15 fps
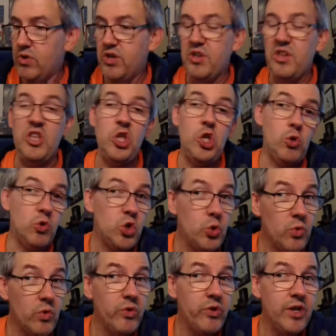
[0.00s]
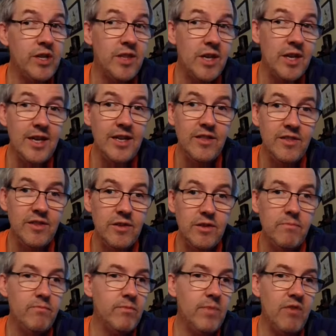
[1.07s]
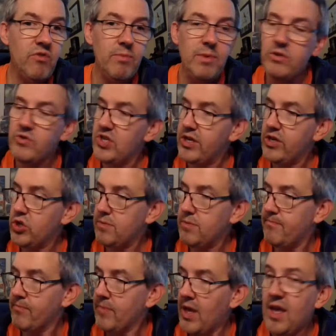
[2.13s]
unusual thing they had in the heavy metal section.